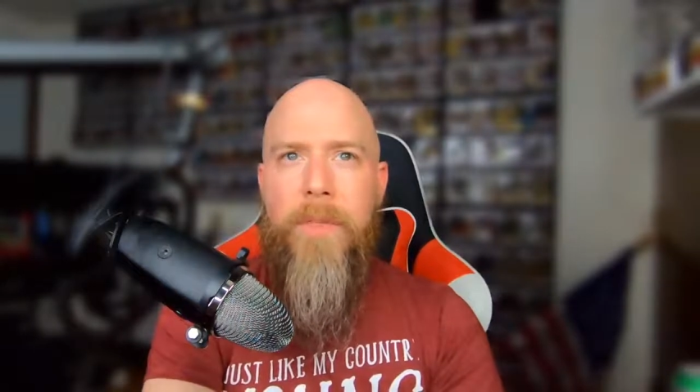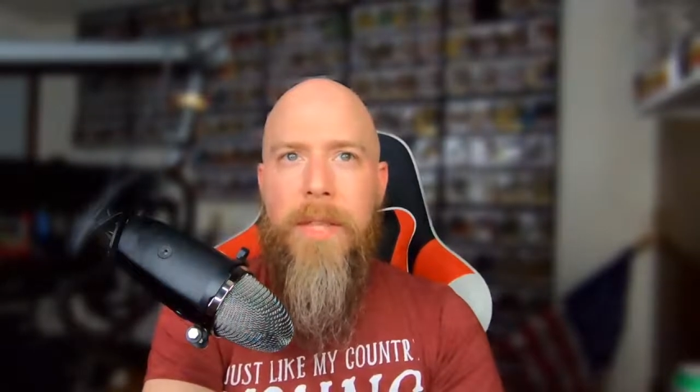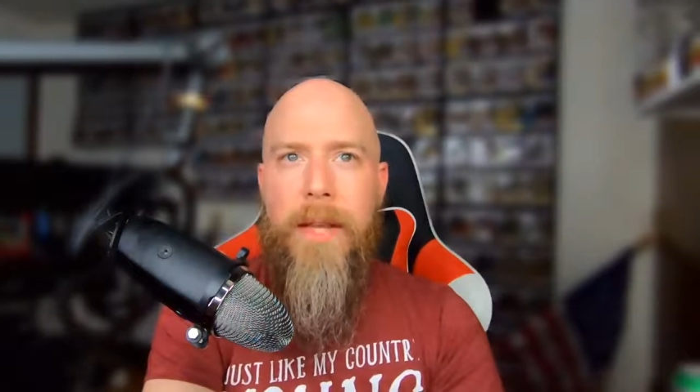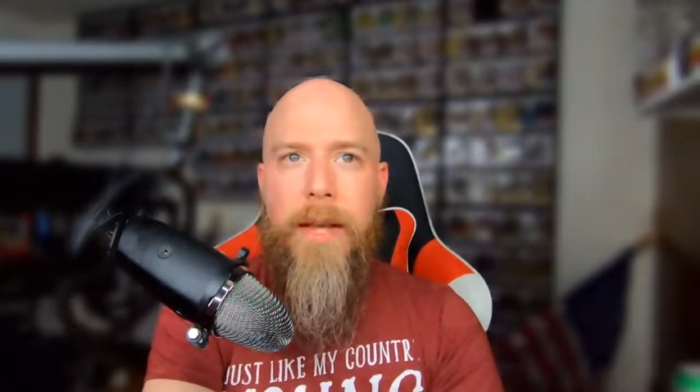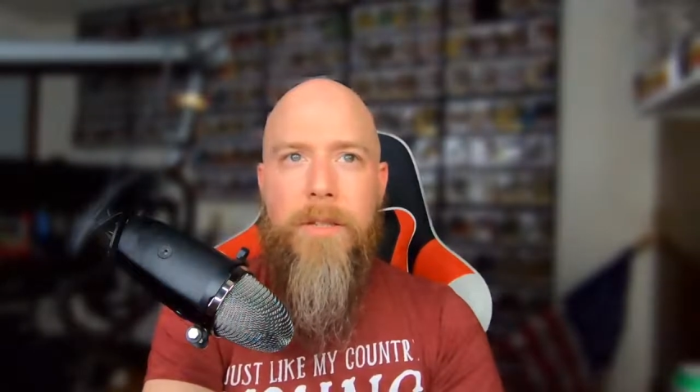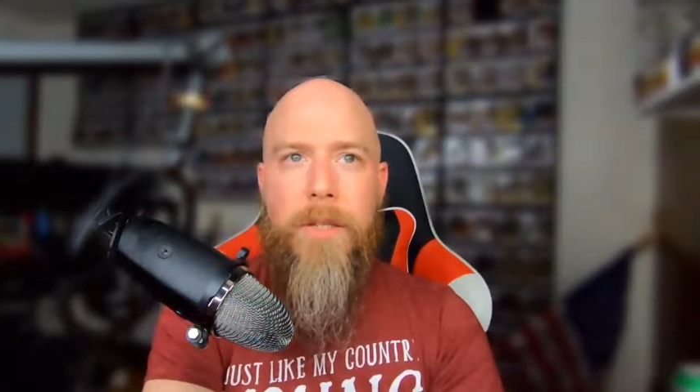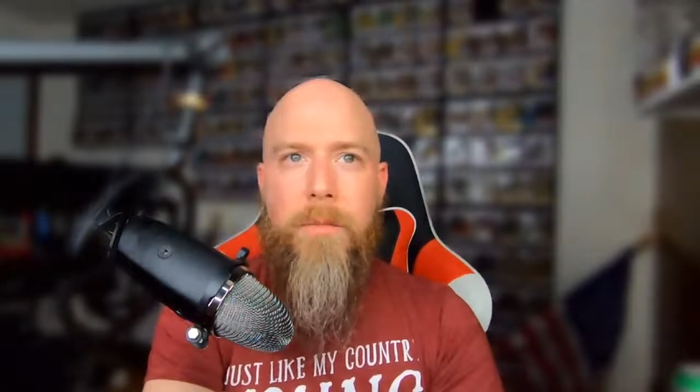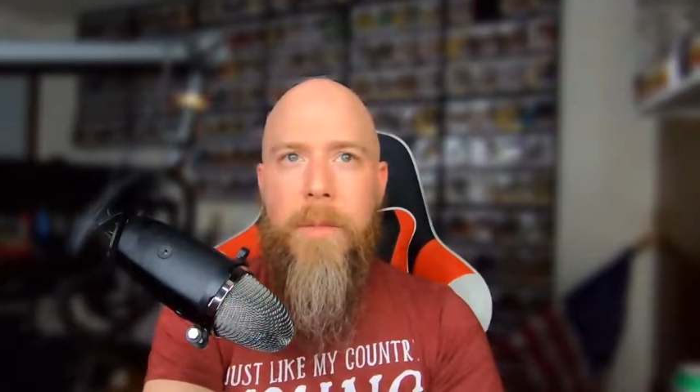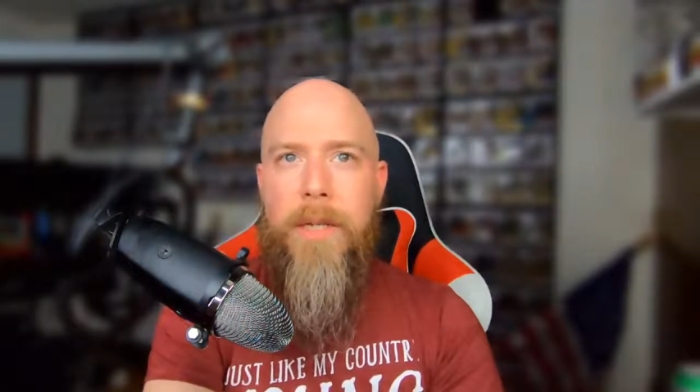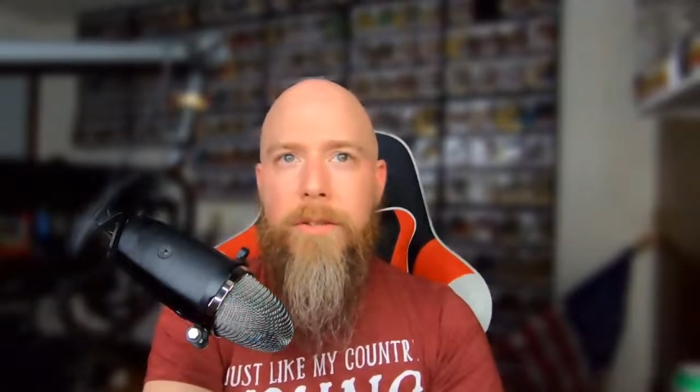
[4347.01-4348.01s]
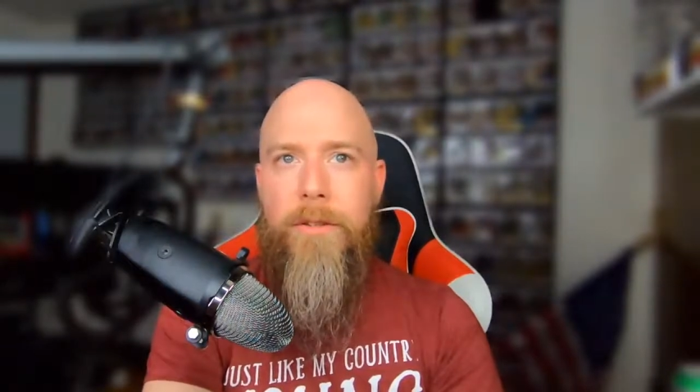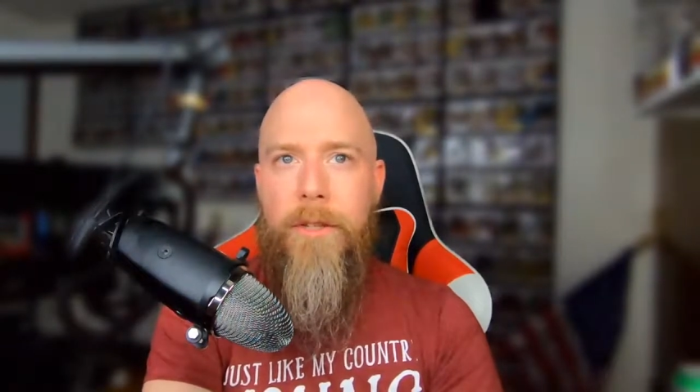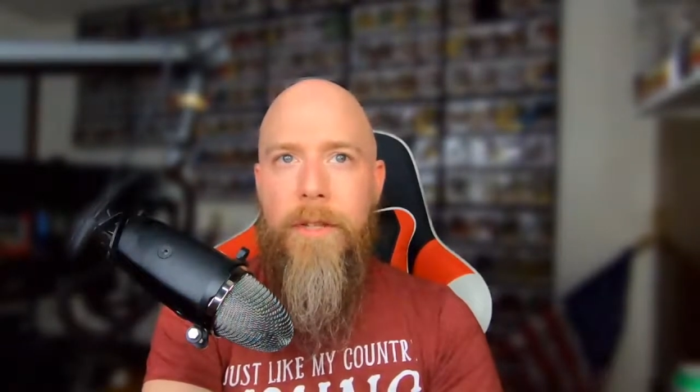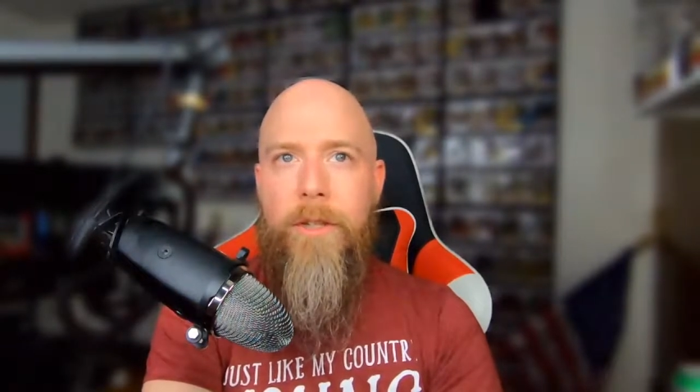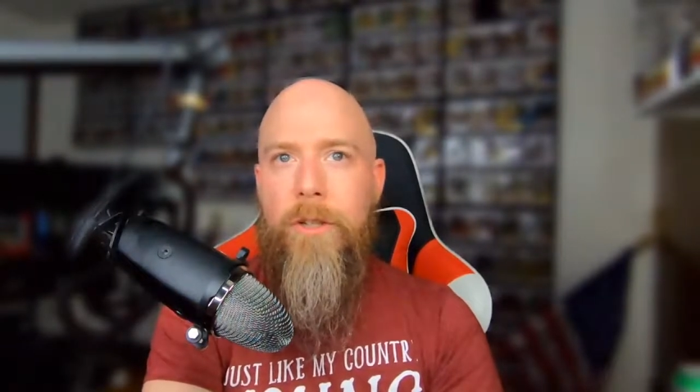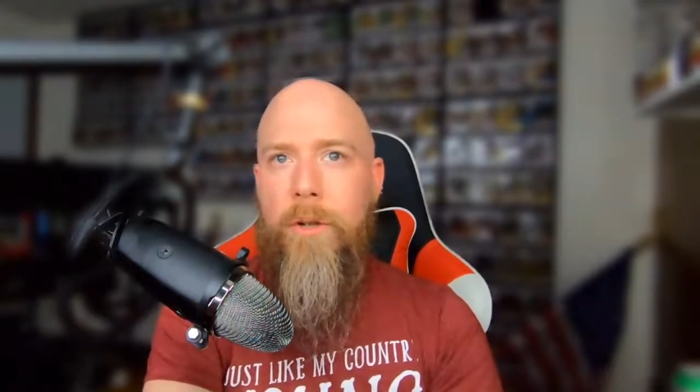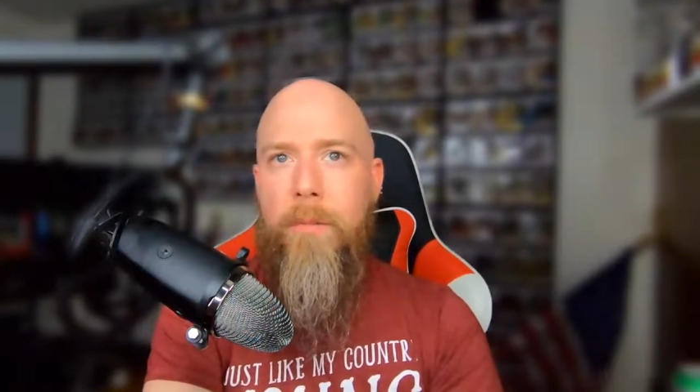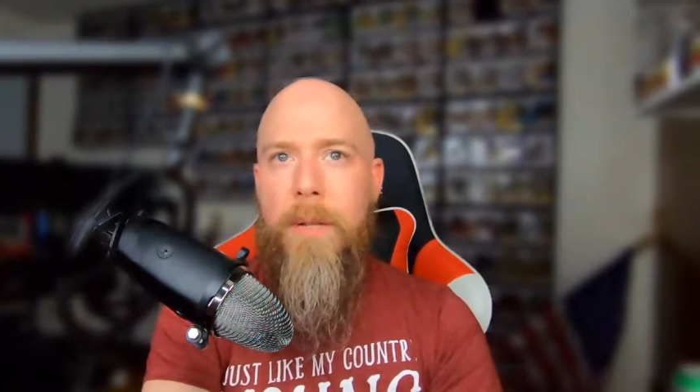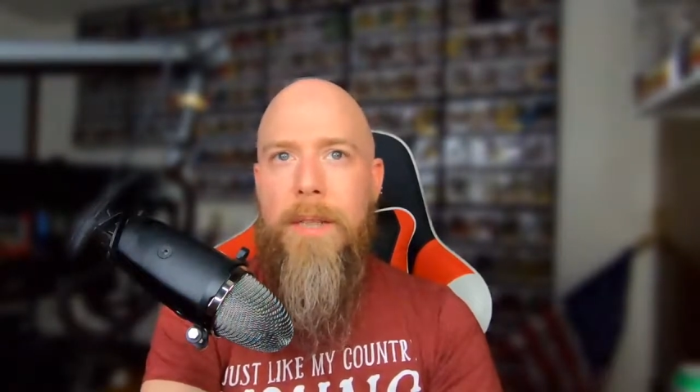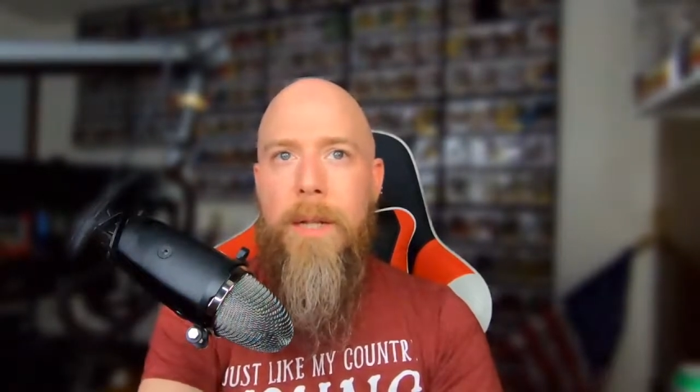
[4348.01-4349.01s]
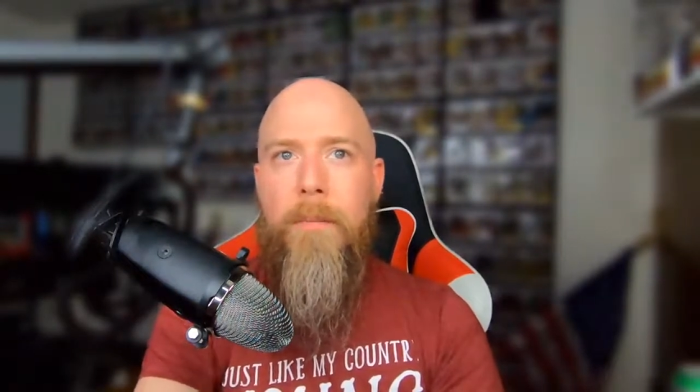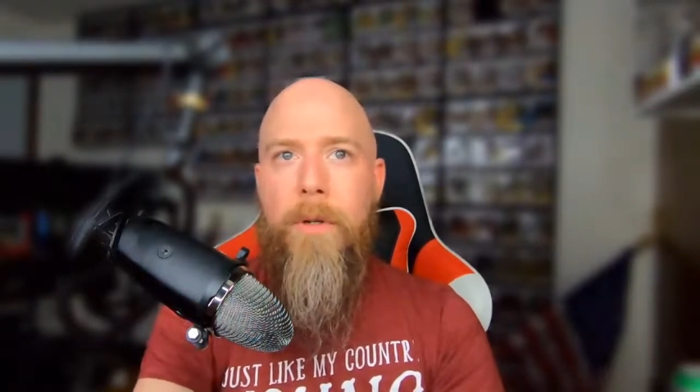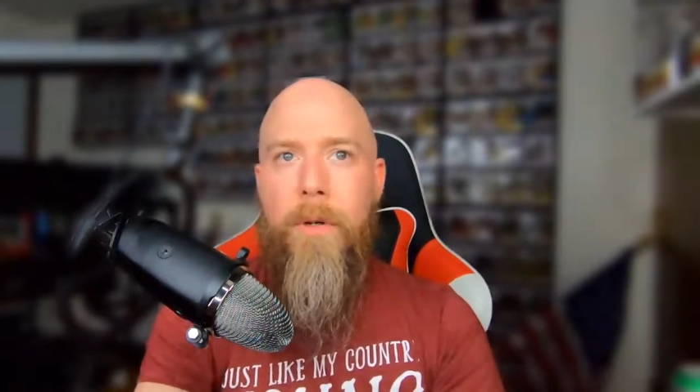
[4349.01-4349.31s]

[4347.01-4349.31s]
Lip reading: The SBC should bid them